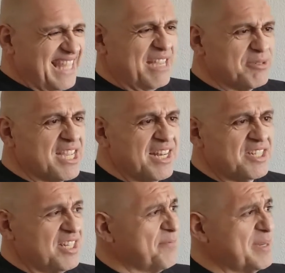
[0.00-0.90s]
that was kind of
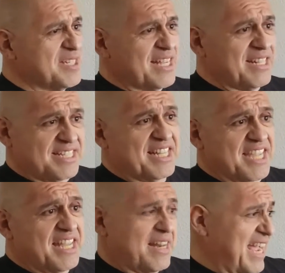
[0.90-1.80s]
tough because I
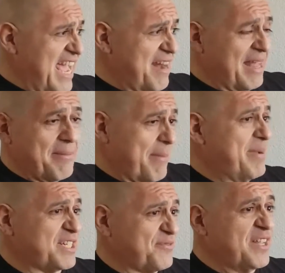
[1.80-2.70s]
had like my
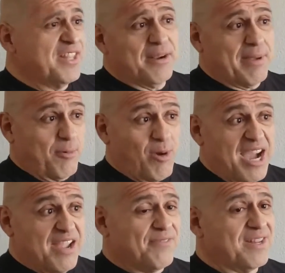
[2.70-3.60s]
best friend there, my
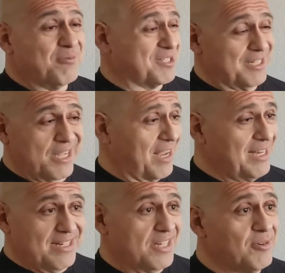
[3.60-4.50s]
wife, and I
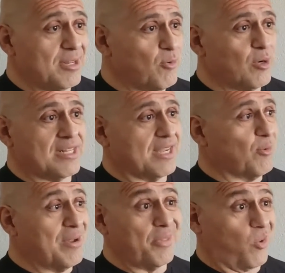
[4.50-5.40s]
literally worked like
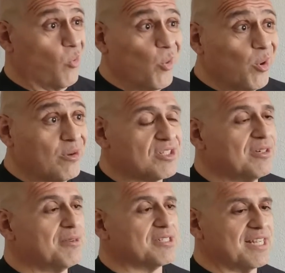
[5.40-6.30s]
around the corner,
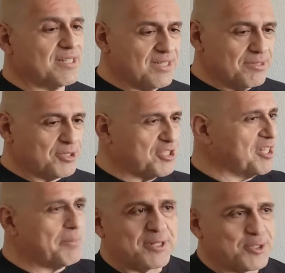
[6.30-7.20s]
so it was just
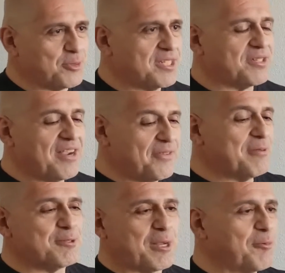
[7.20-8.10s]
up the street, so everything
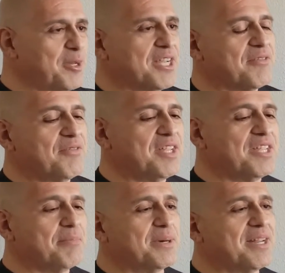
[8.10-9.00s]
was like really
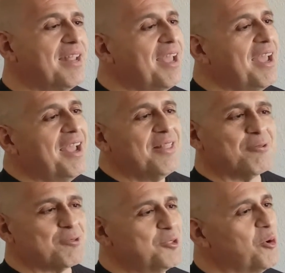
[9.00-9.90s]
convenient. But there
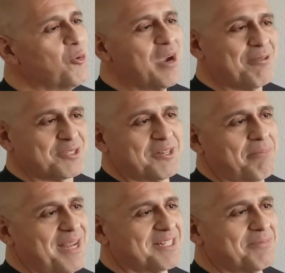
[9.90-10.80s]
was no way I was going to
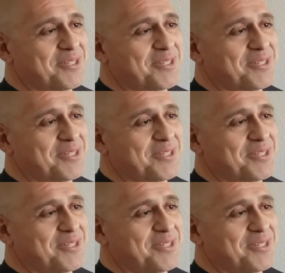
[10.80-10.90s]
pass up a